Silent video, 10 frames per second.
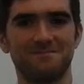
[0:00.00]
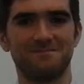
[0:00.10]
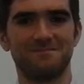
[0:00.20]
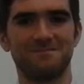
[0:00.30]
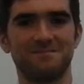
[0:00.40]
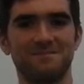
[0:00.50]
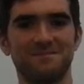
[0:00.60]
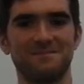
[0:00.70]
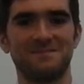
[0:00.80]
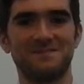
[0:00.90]
Right, good
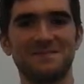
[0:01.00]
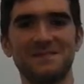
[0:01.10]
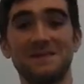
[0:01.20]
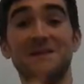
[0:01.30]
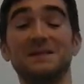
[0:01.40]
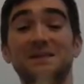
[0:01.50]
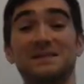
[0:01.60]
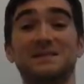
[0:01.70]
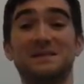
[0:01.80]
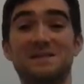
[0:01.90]
morning
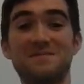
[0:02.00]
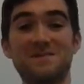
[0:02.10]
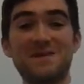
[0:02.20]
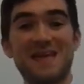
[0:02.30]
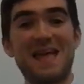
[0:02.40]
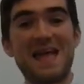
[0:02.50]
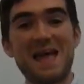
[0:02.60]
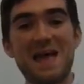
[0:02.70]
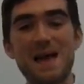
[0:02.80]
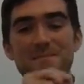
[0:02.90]
Hempsons.
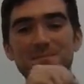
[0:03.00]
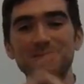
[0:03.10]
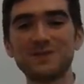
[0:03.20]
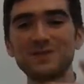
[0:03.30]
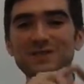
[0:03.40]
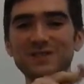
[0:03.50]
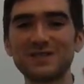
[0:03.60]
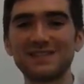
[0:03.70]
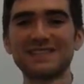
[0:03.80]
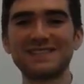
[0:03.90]
Welcome to the wonderful
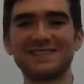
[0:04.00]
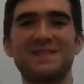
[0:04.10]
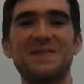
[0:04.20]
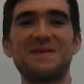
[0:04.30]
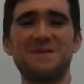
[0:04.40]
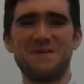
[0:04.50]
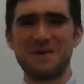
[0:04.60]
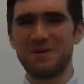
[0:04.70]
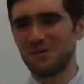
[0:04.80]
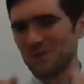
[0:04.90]
world of cost
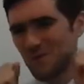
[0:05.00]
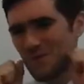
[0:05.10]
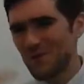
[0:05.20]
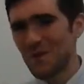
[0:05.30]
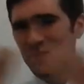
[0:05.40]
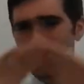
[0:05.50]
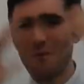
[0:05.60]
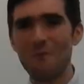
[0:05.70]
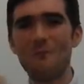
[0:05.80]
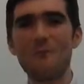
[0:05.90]
budgeting. I
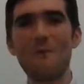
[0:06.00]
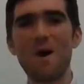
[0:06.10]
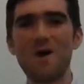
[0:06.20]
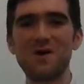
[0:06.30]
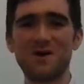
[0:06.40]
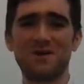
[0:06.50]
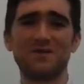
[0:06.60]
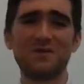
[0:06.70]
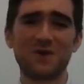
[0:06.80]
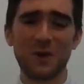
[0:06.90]
know you're not all going to
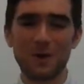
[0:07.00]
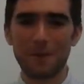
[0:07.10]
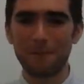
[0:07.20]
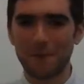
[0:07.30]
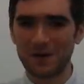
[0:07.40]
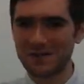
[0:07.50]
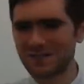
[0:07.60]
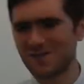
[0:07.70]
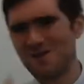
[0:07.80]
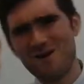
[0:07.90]
like it, but it's
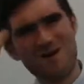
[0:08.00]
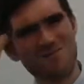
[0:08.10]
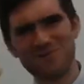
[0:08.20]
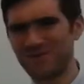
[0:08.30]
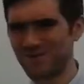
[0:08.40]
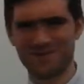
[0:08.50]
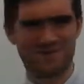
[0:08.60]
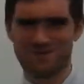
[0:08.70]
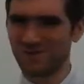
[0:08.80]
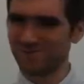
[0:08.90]
something we just
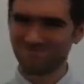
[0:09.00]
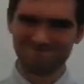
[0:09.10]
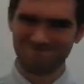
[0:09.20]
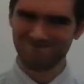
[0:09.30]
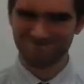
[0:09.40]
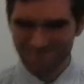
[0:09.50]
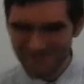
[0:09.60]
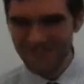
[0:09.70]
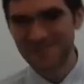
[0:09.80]
now have to do.